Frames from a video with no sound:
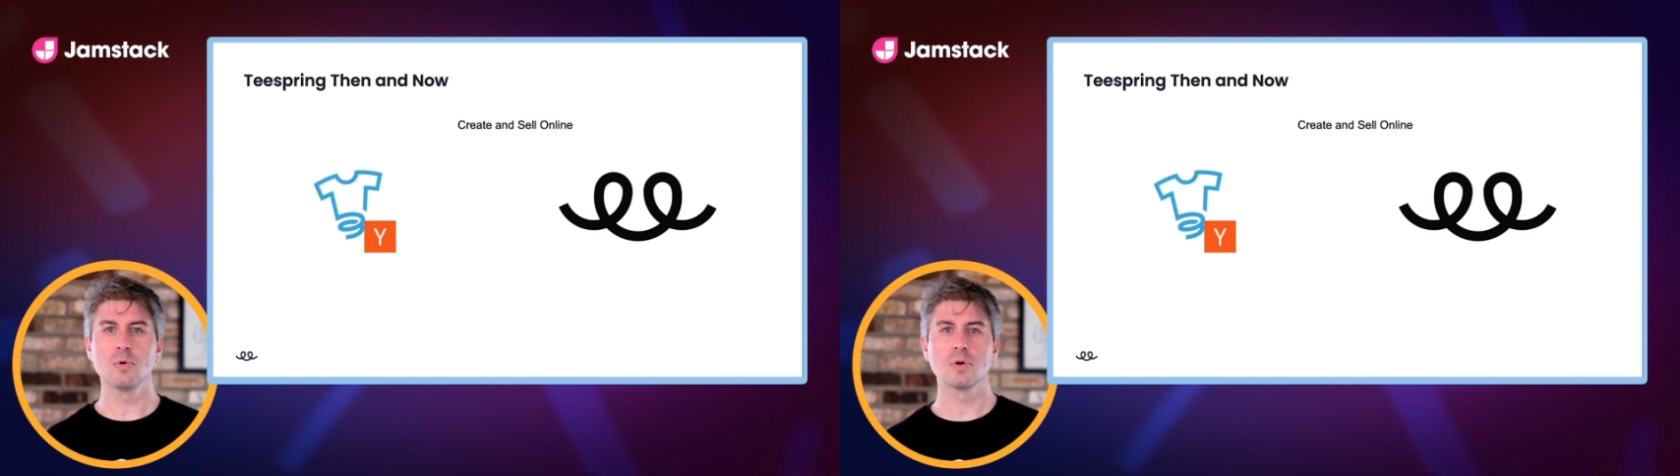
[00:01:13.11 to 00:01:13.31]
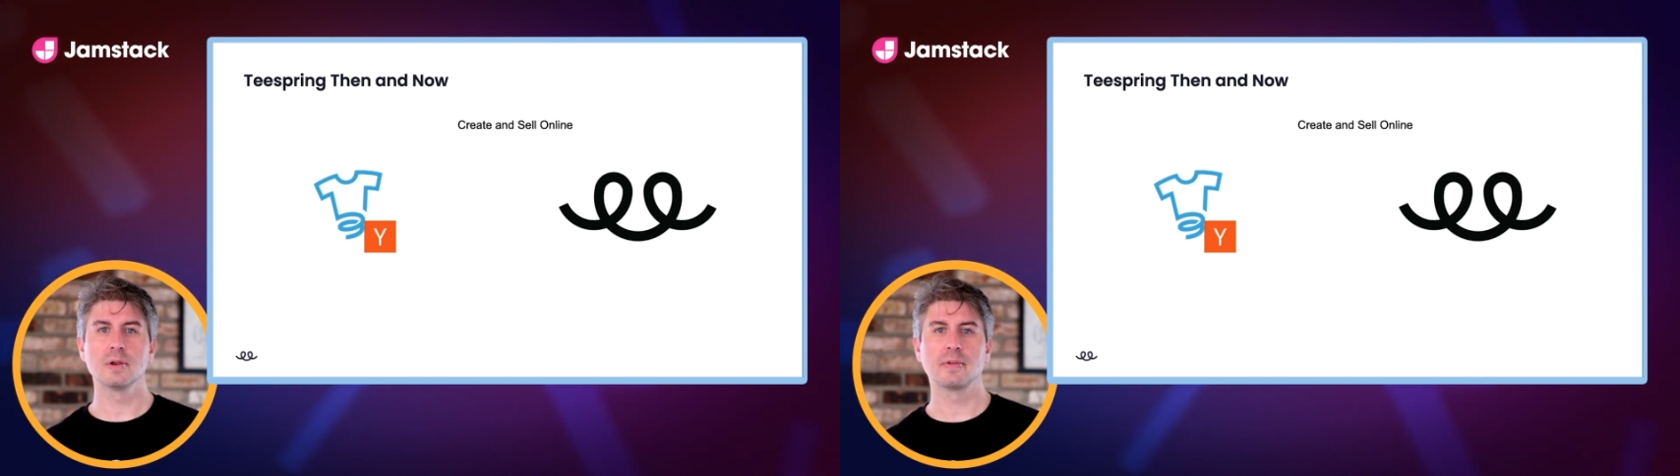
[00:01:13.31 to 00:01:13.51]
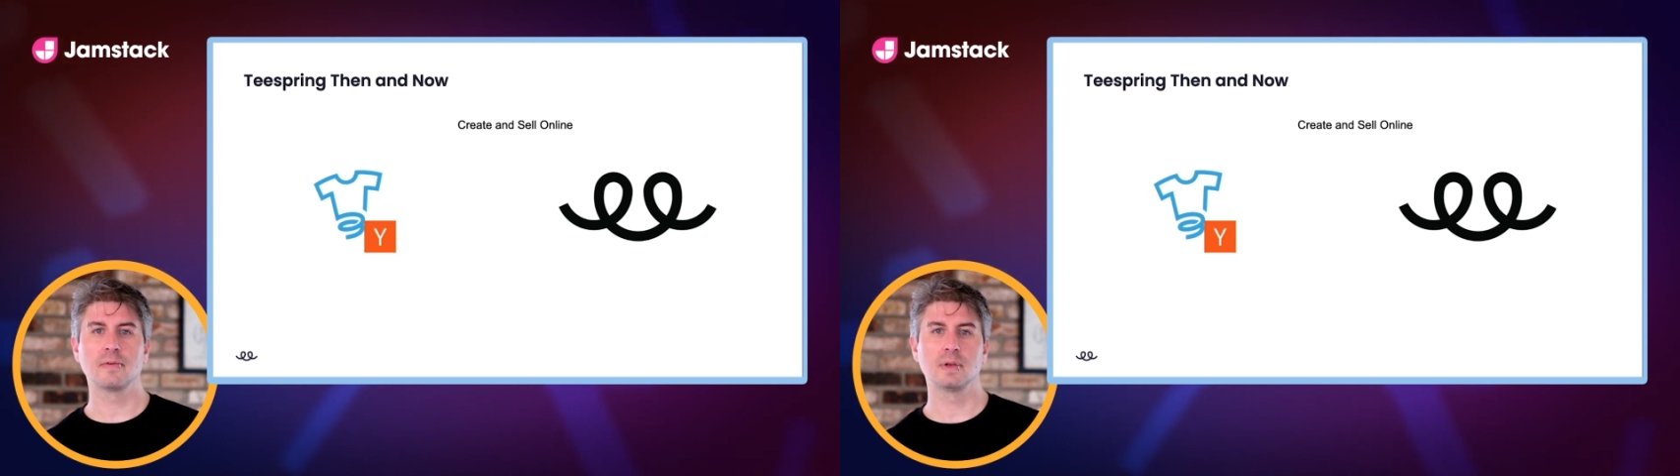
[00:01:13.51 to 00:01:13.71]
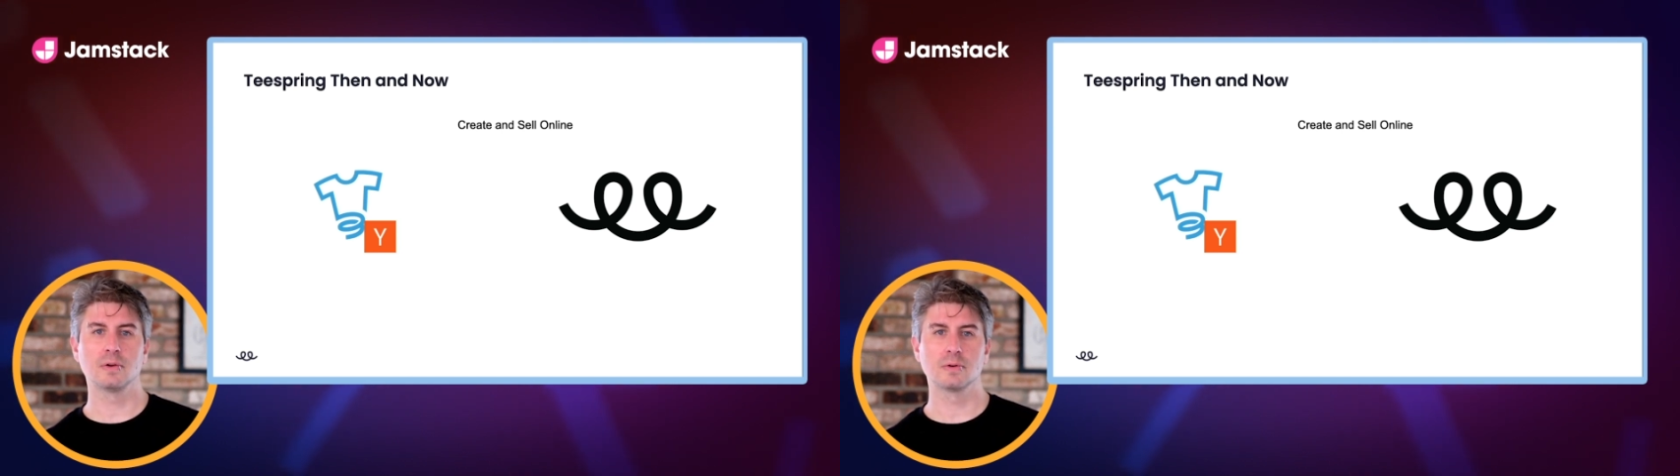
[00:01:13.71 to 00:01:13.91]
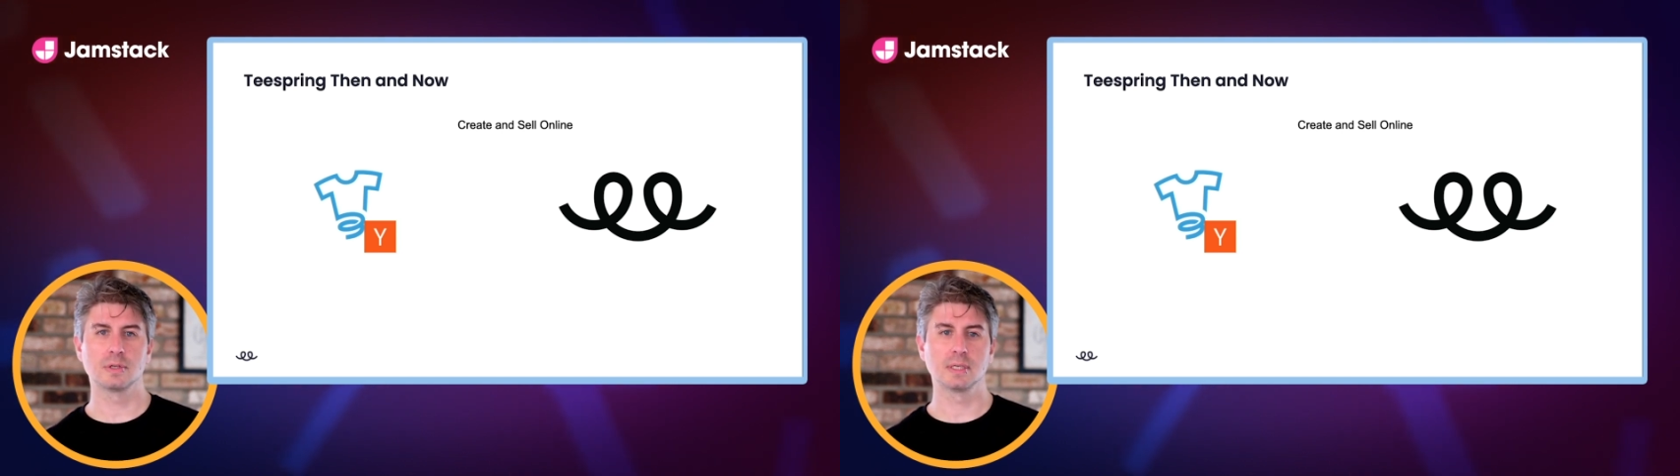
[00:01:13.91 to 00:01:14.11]
forward seven
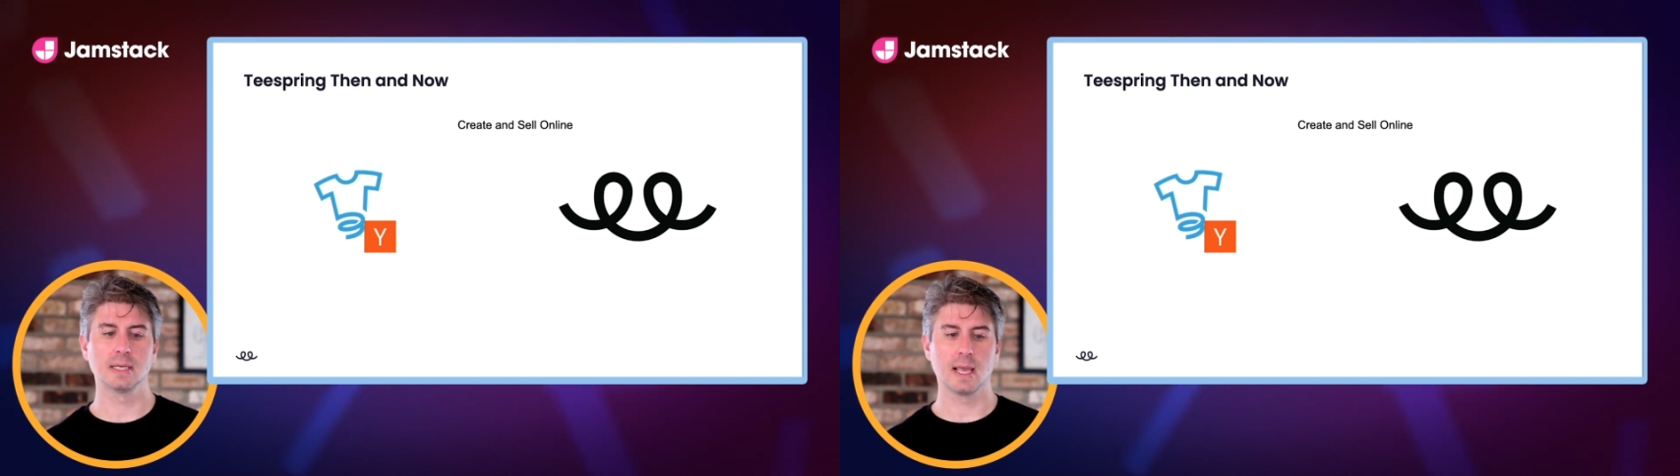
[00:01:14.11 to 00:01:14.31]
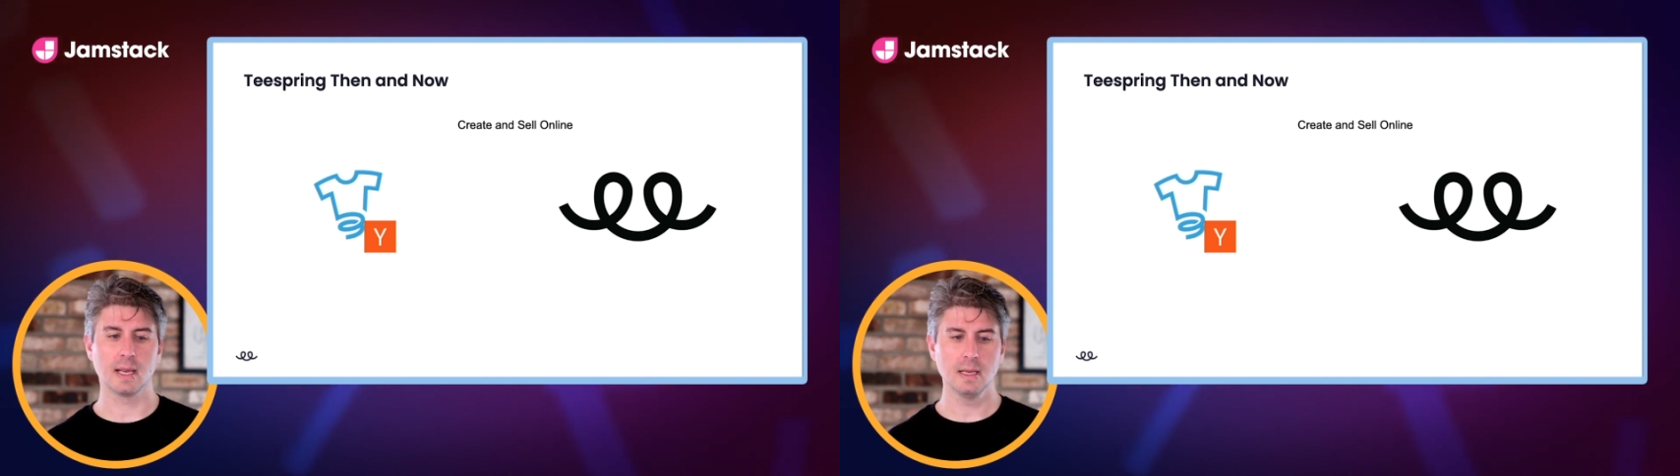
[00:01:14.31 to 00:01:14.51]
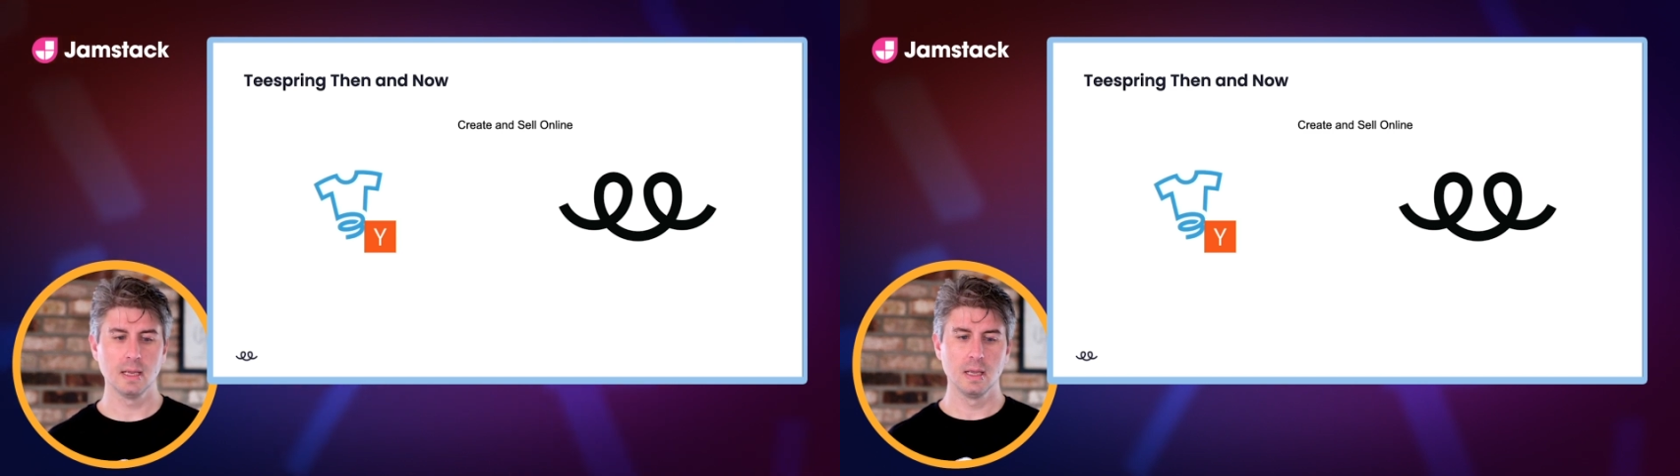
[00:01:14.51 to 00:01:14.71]
years to today,